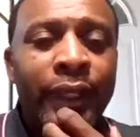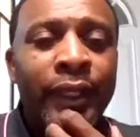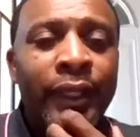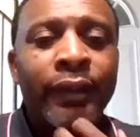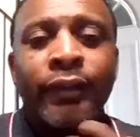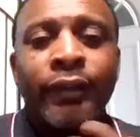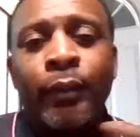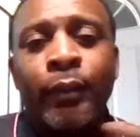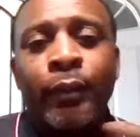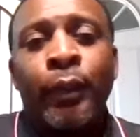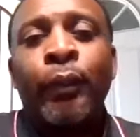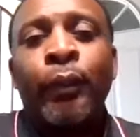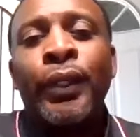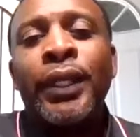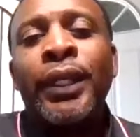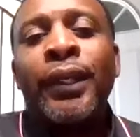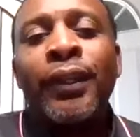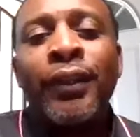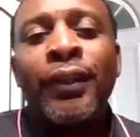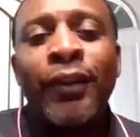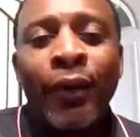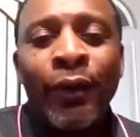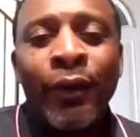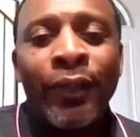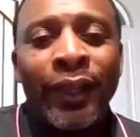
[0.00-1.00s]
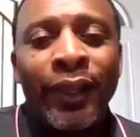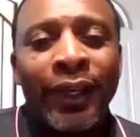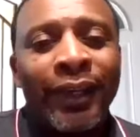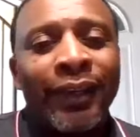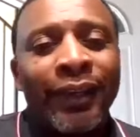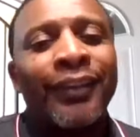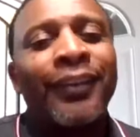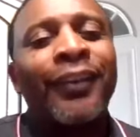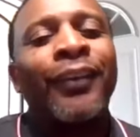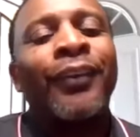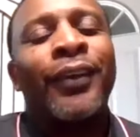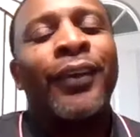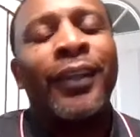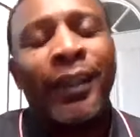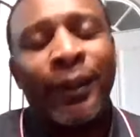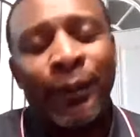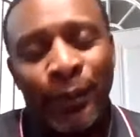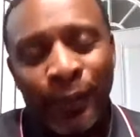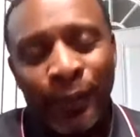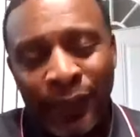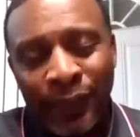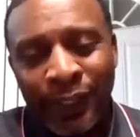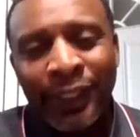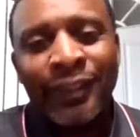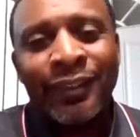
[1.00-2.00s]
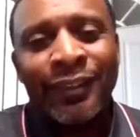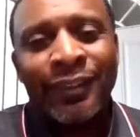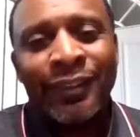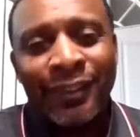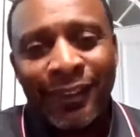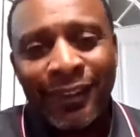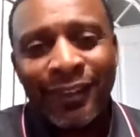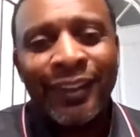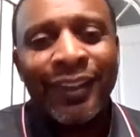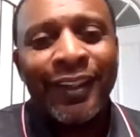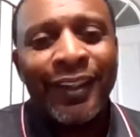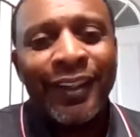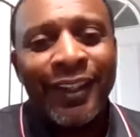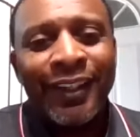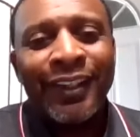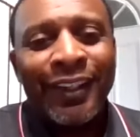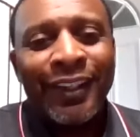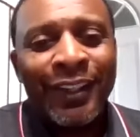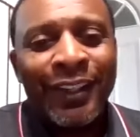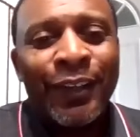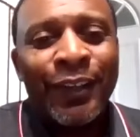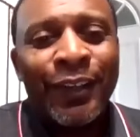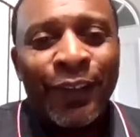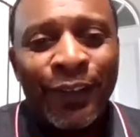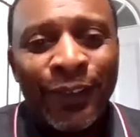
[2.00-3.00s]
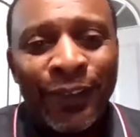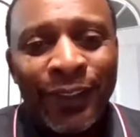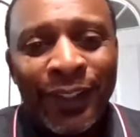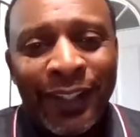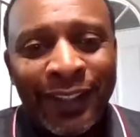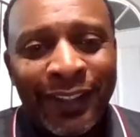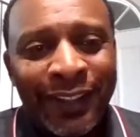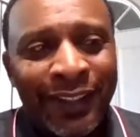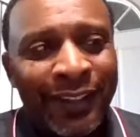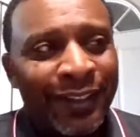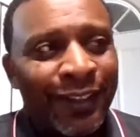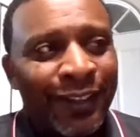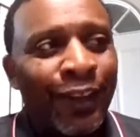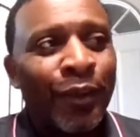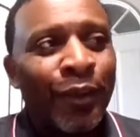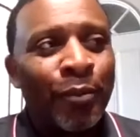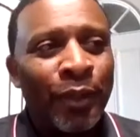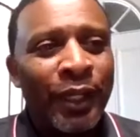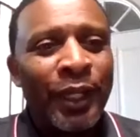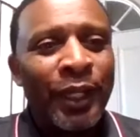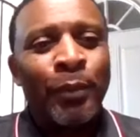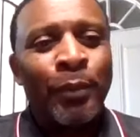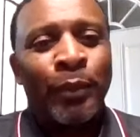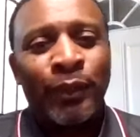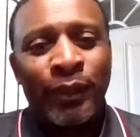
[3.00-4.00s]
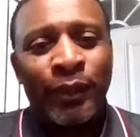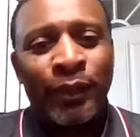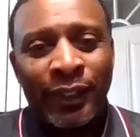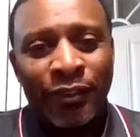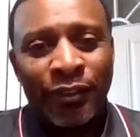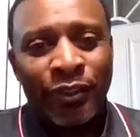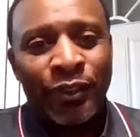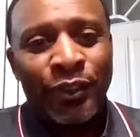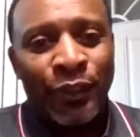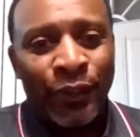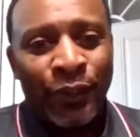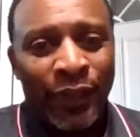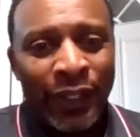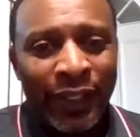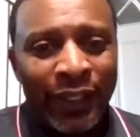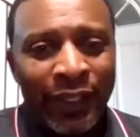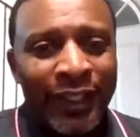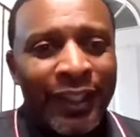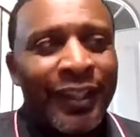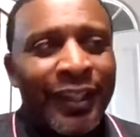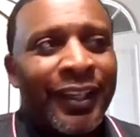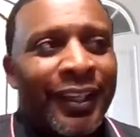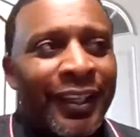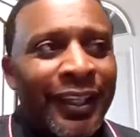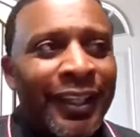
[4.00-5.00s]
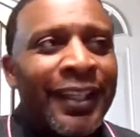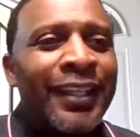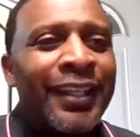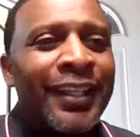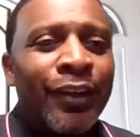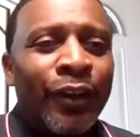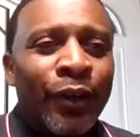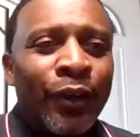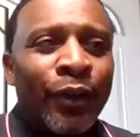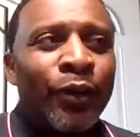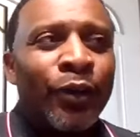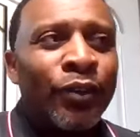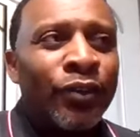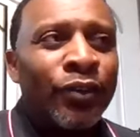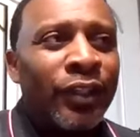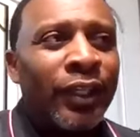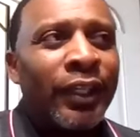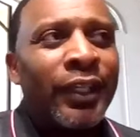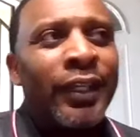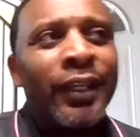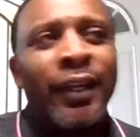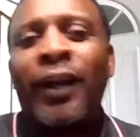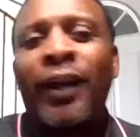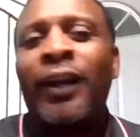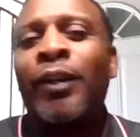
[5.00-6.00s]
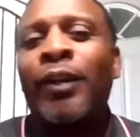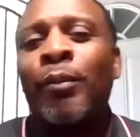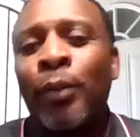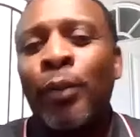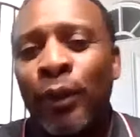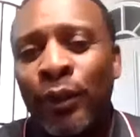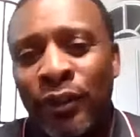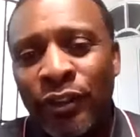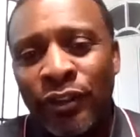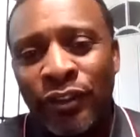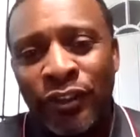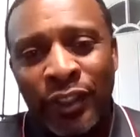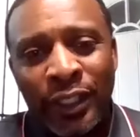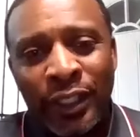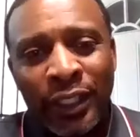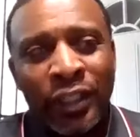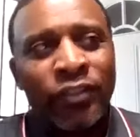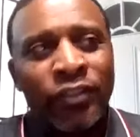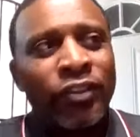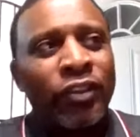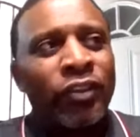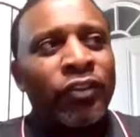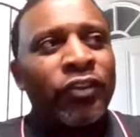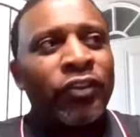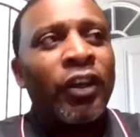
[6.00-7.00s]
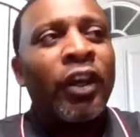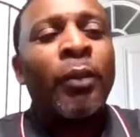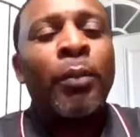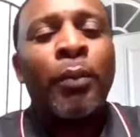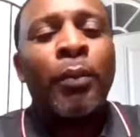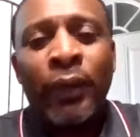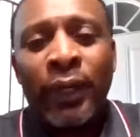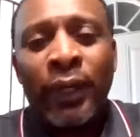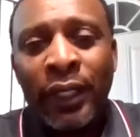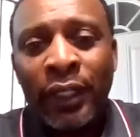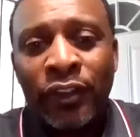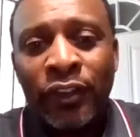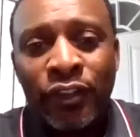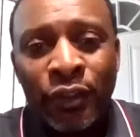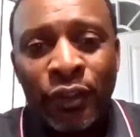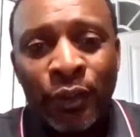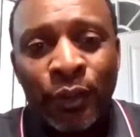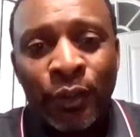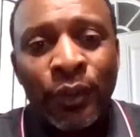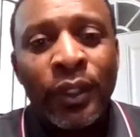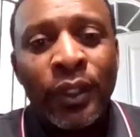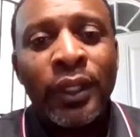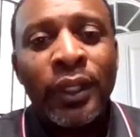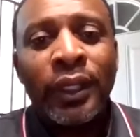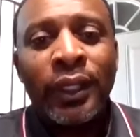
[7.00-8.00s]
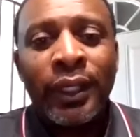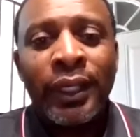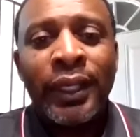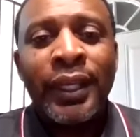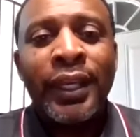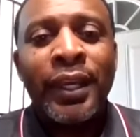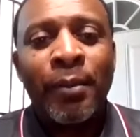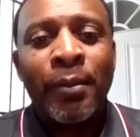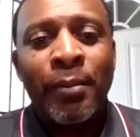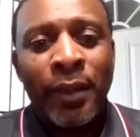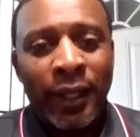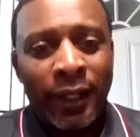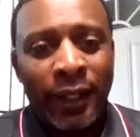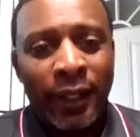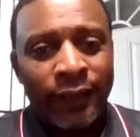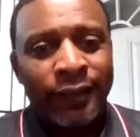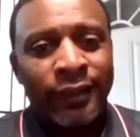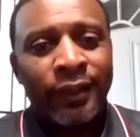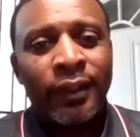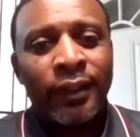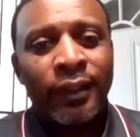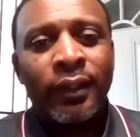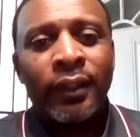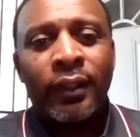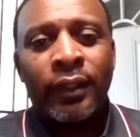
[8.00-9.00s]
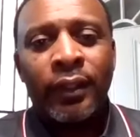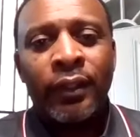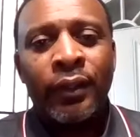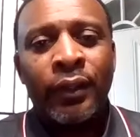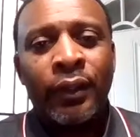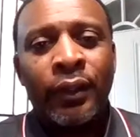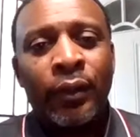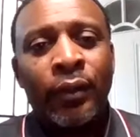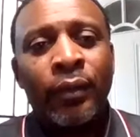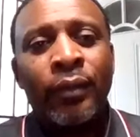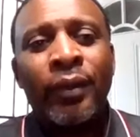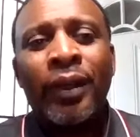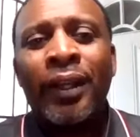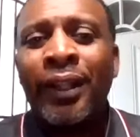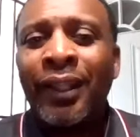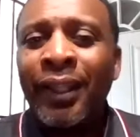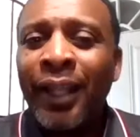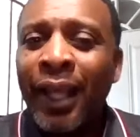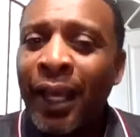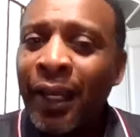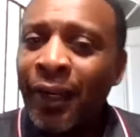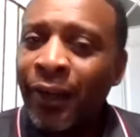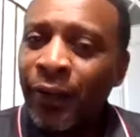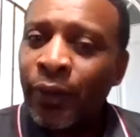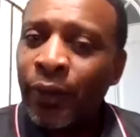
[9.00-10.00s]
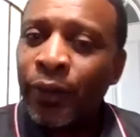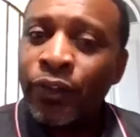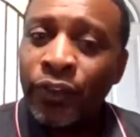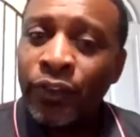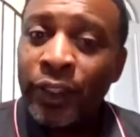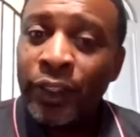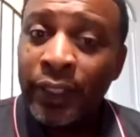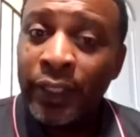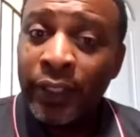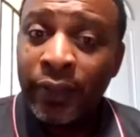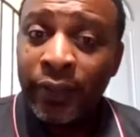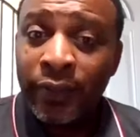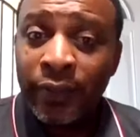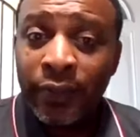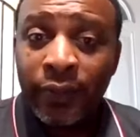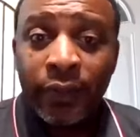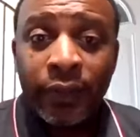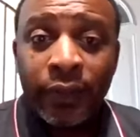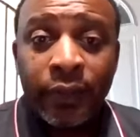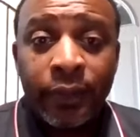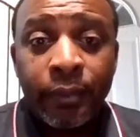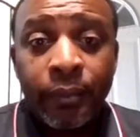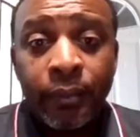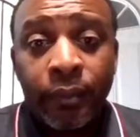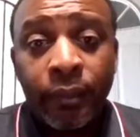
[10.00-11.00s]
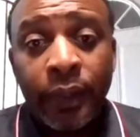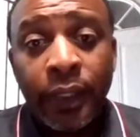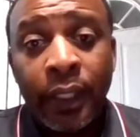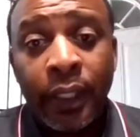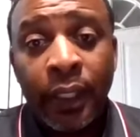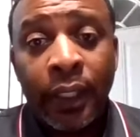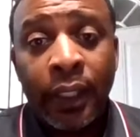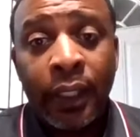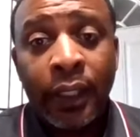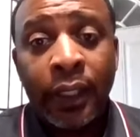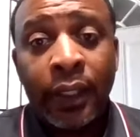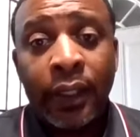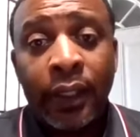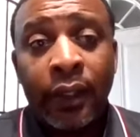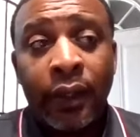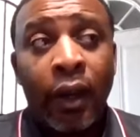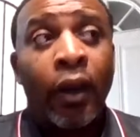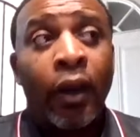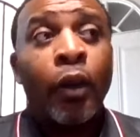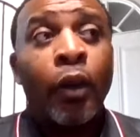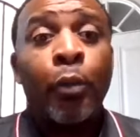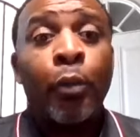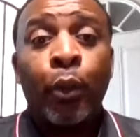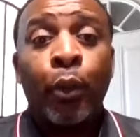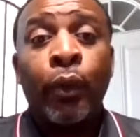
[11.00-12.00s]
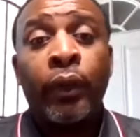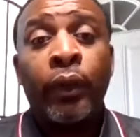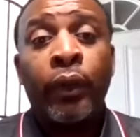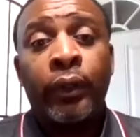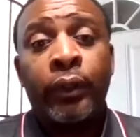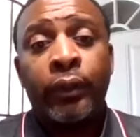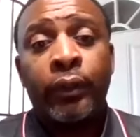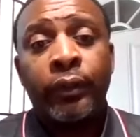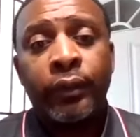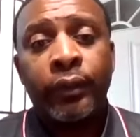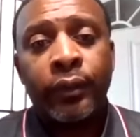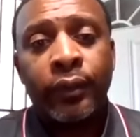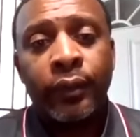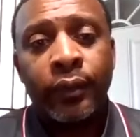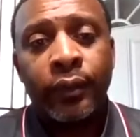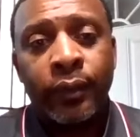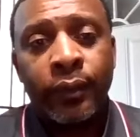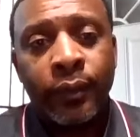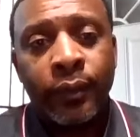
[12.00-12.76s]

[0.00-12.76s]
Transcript: they just, well, we didn't know that. Okay, well, let's, you know, get this on paper, let you know that he owns a non-emergency and he's just upgrading to EMS. You know, a lot of those things are important.